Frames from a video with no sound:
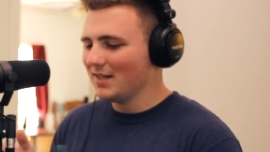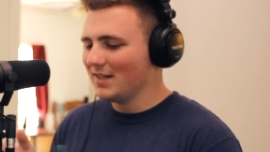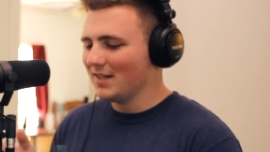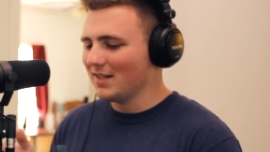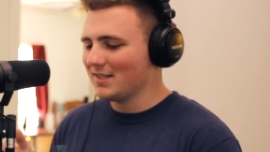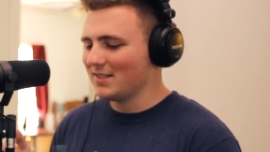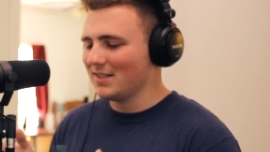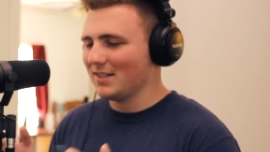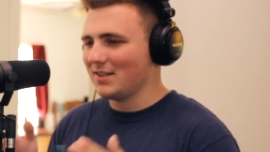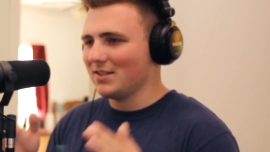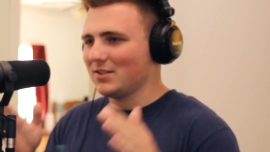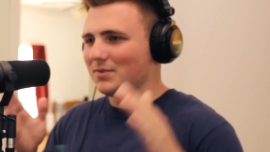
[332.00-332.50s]

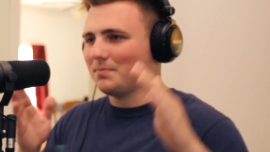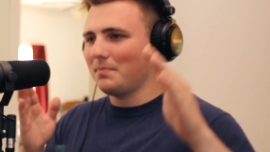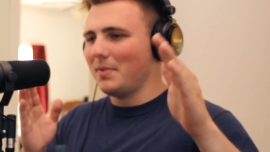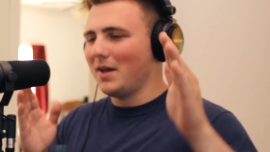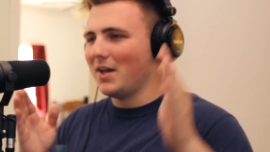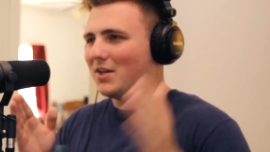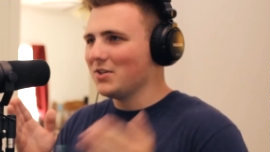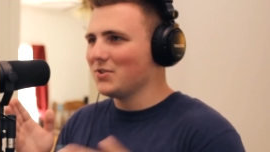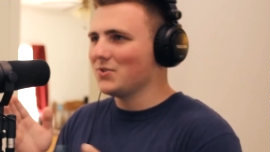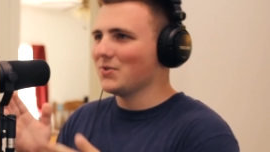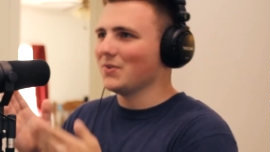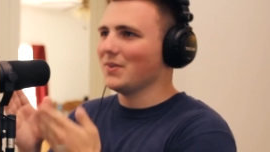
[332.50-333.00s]
it's like this
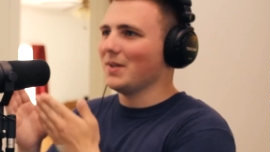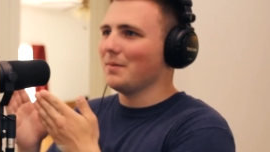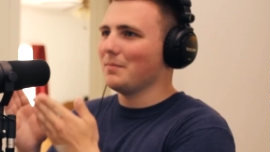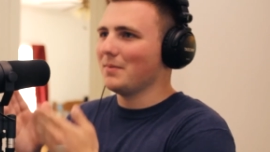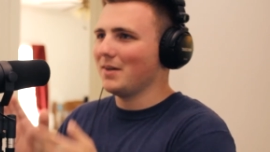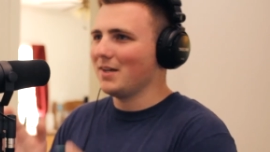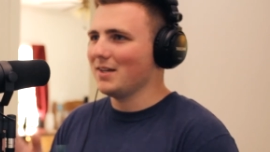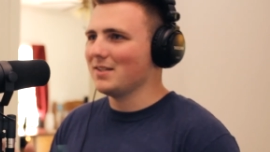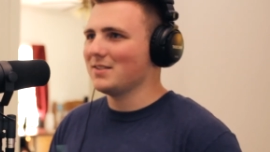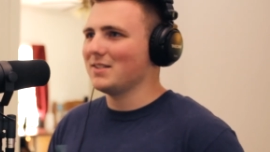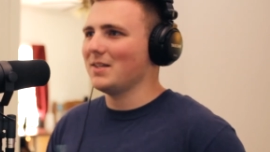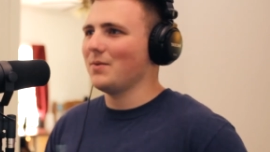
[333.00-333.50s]
pendulum
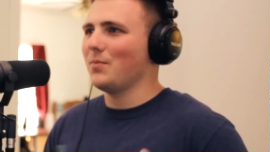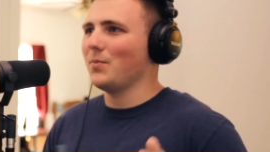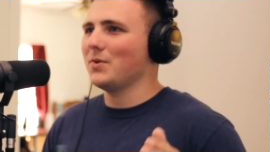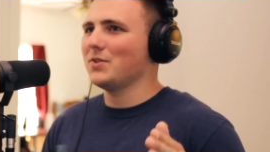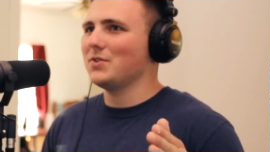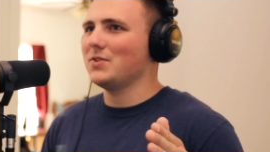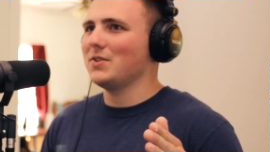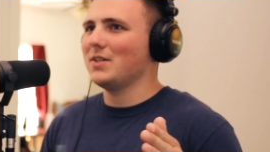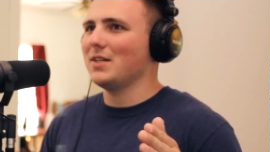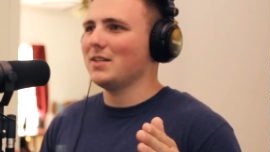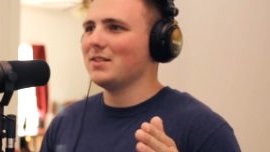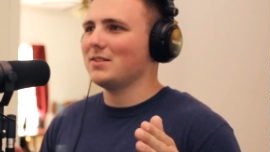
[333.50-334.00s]
because then
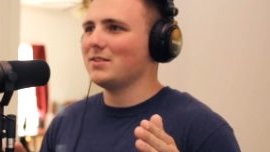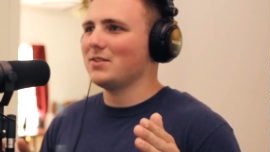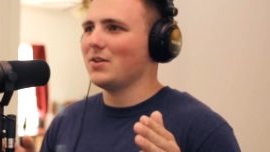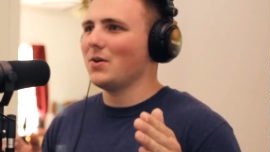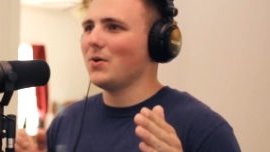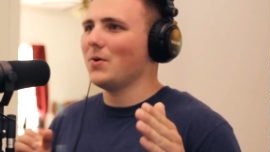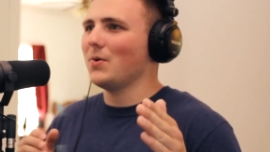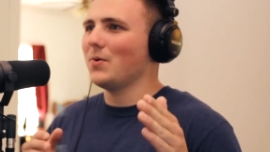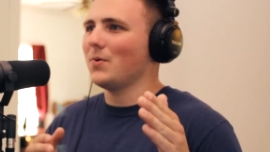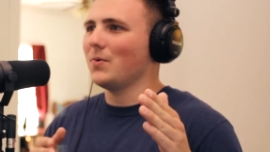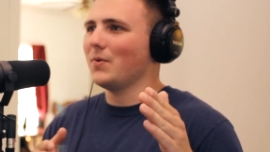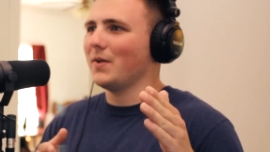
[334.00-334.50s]
once you get
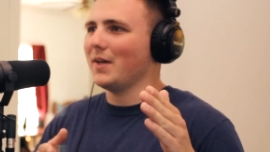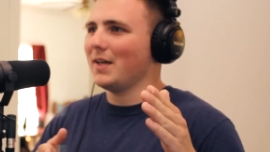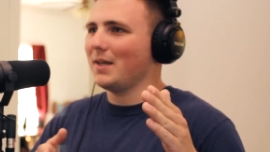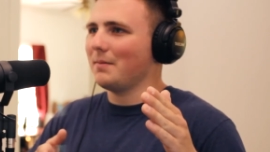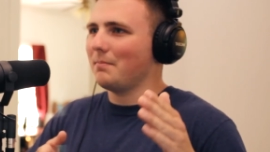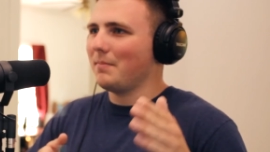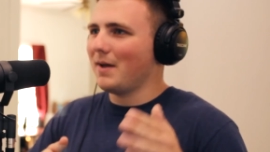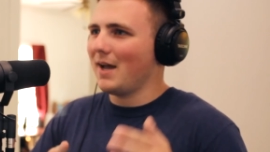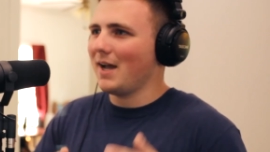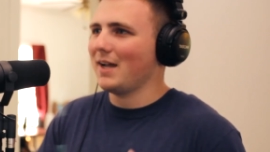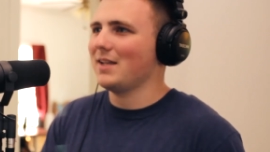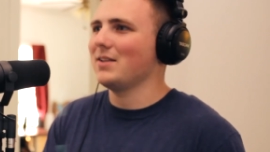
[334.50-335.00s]
so like
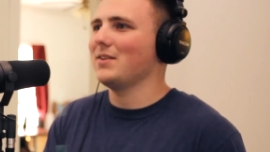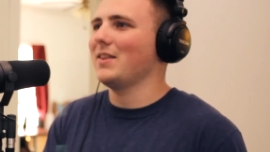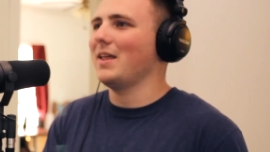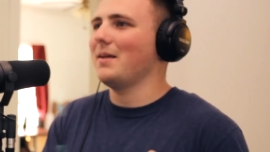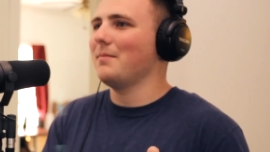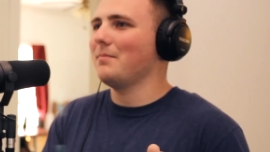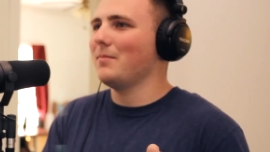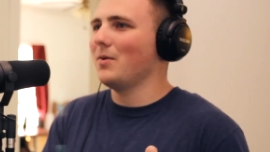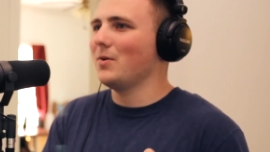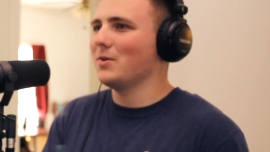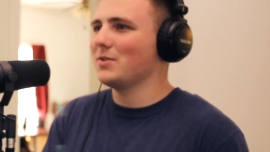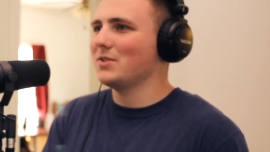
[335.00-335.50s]
back into
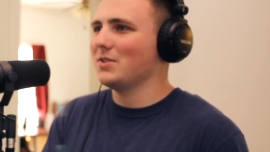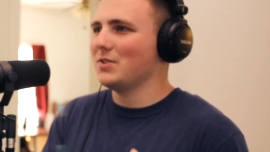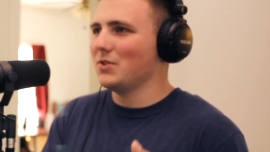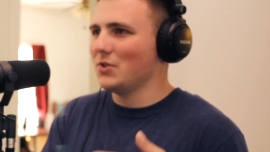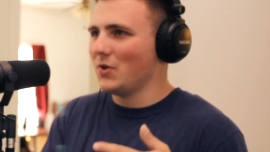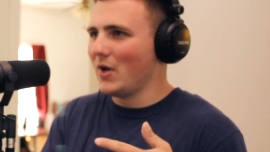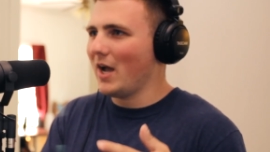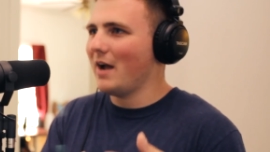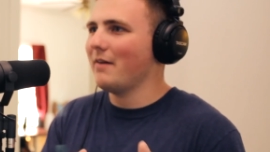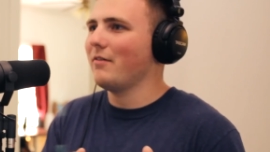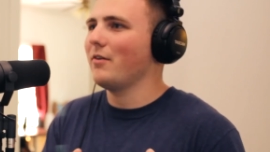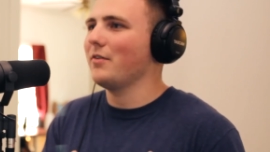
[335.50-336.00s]
that motion, you
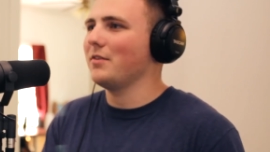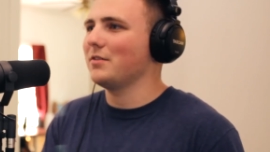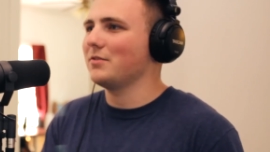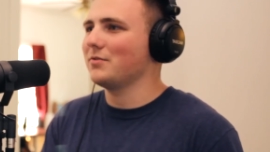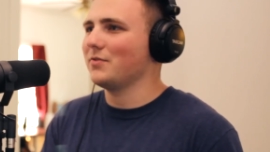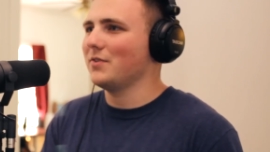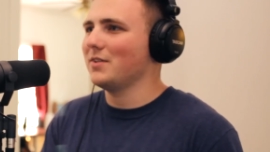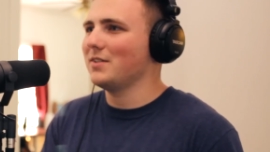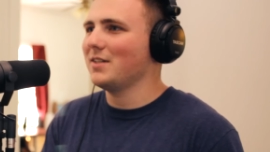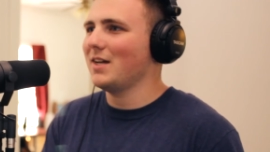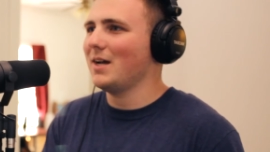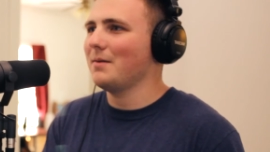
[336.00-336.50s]
have all this
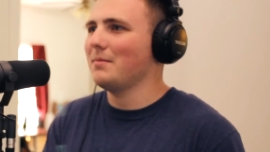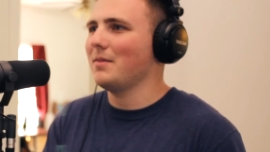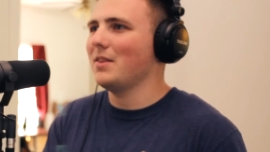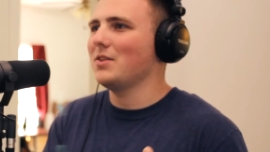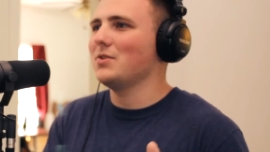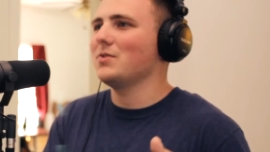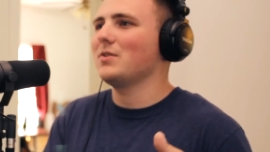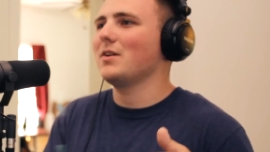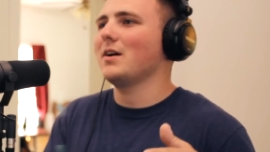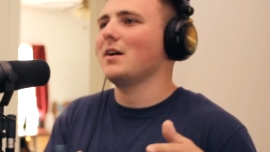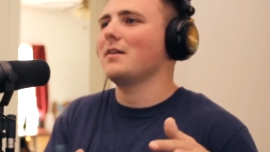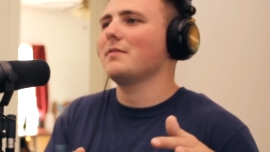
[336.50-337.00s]
free time, and then
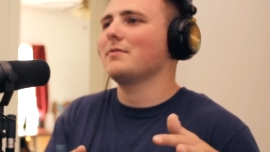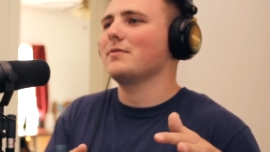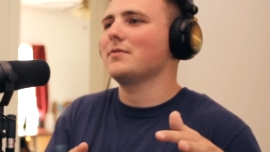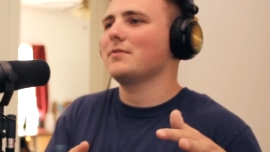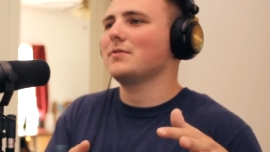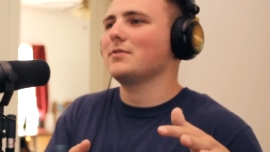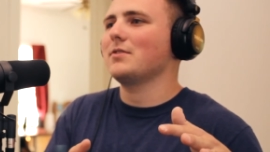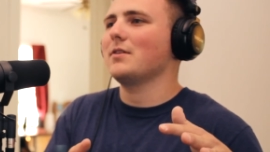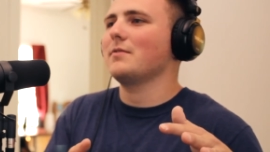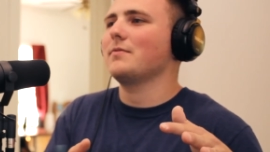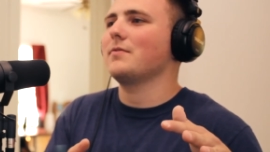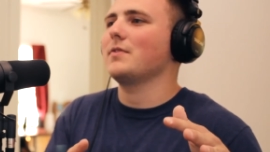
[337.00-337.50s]
you kind of
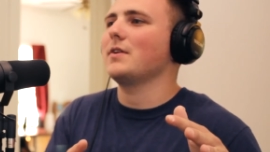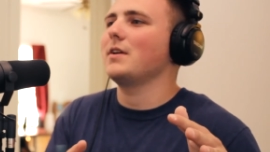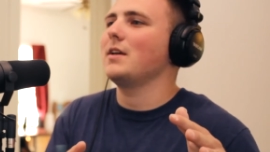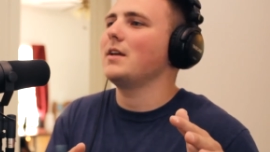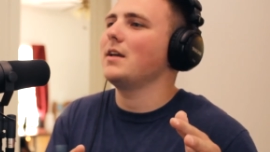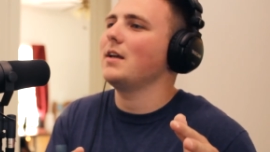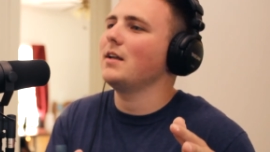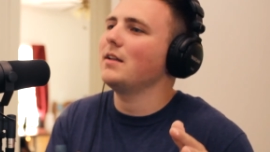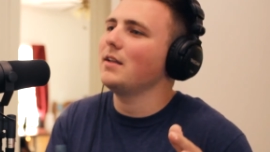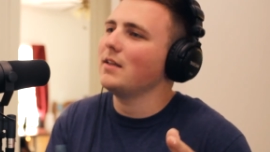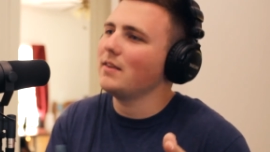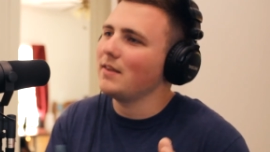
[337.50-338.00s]
start
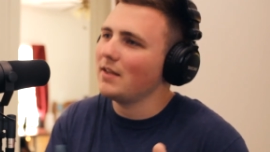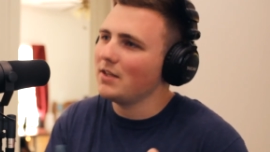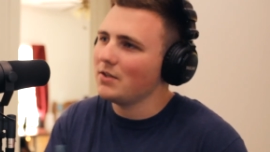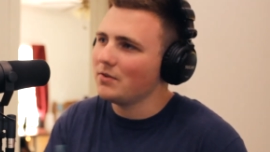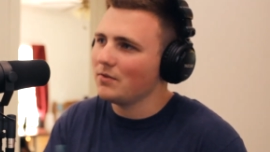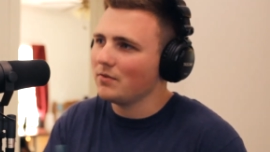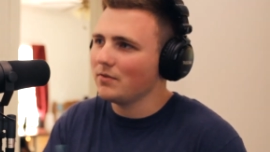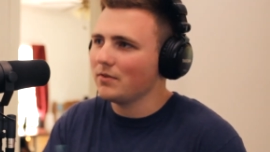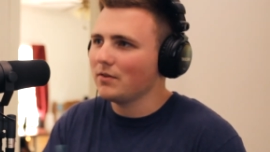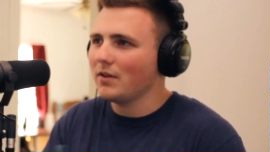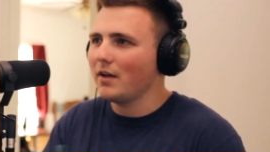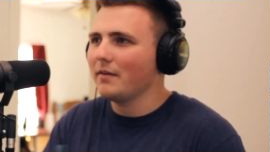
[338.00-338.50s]
forgetting that
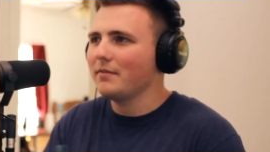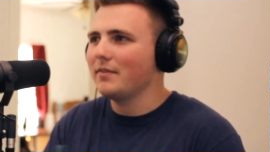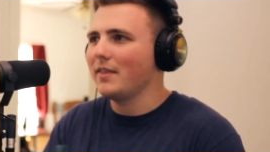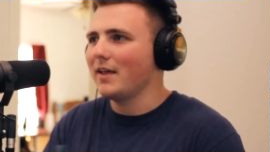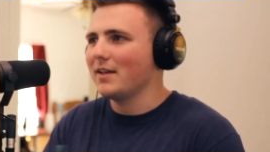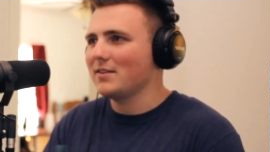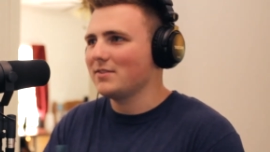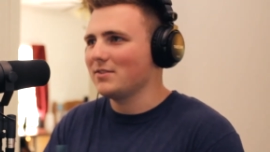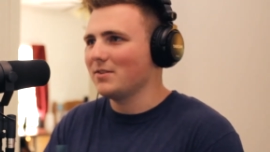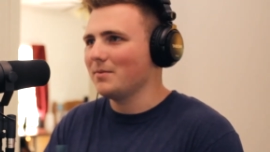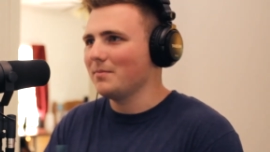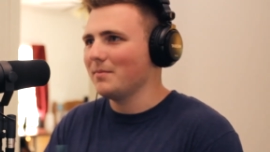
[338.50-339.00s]
you love
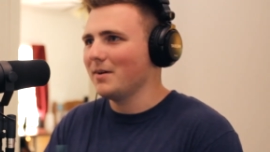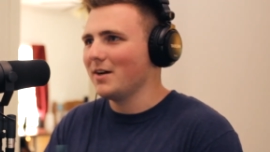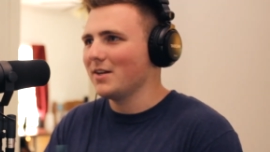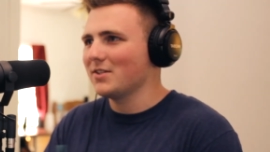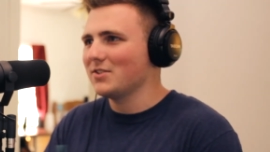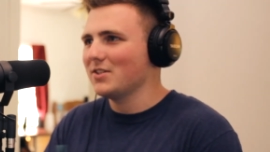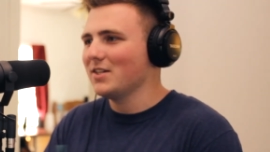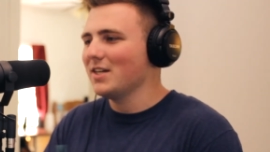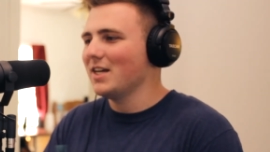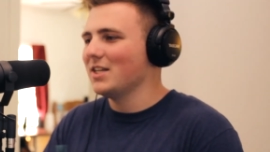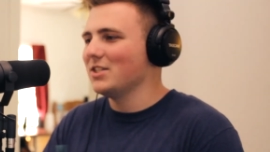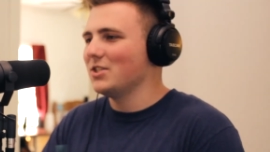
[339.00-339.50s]
that so
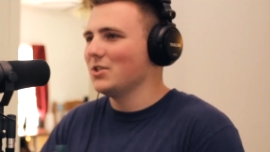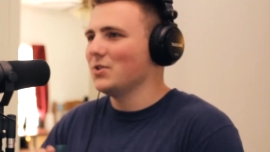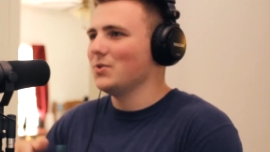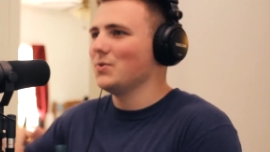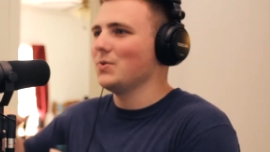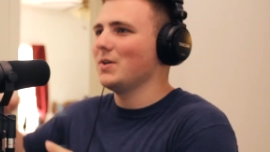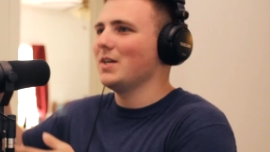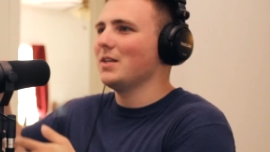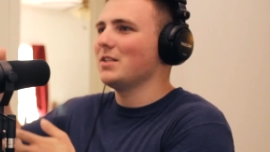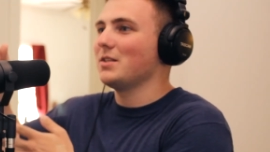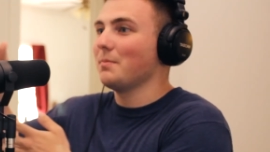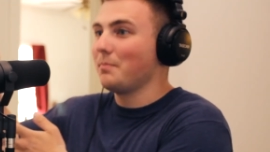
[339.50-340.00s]
much until you
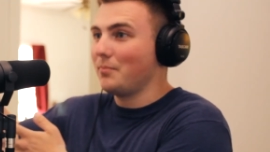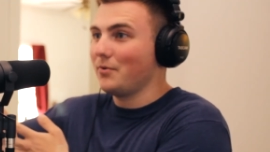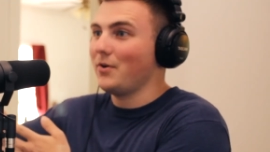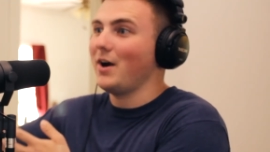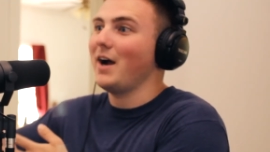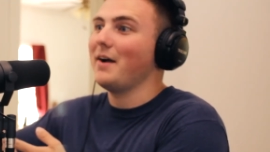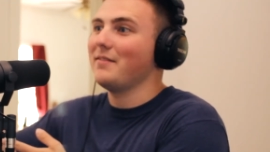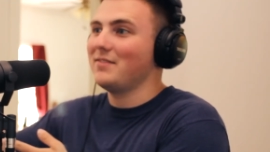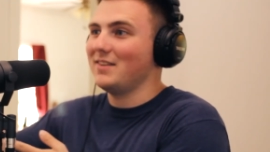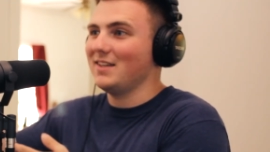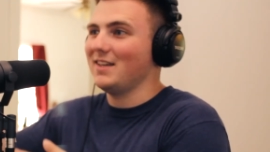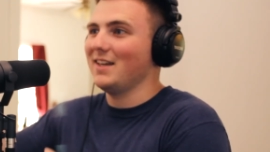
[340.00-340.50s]
get
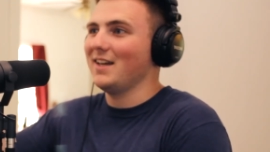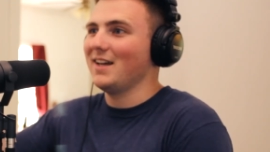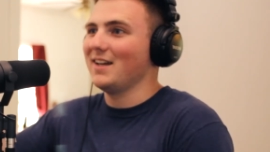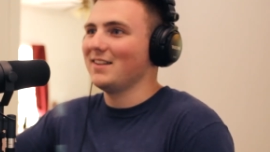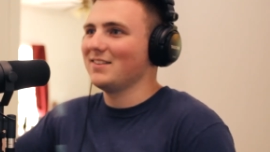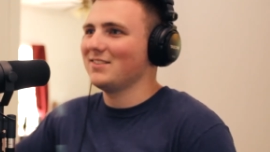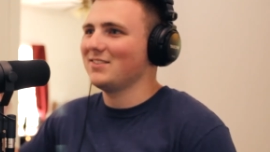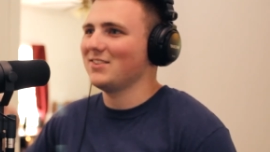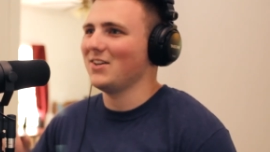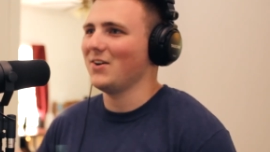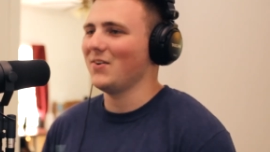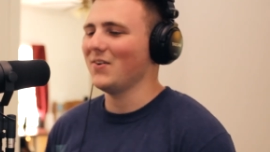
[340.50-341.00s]
deprived
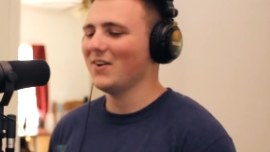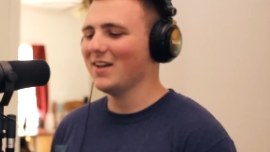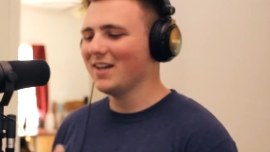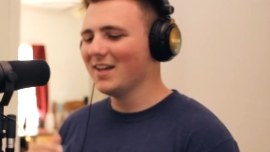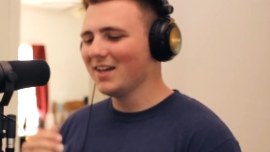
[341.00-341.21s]
again. So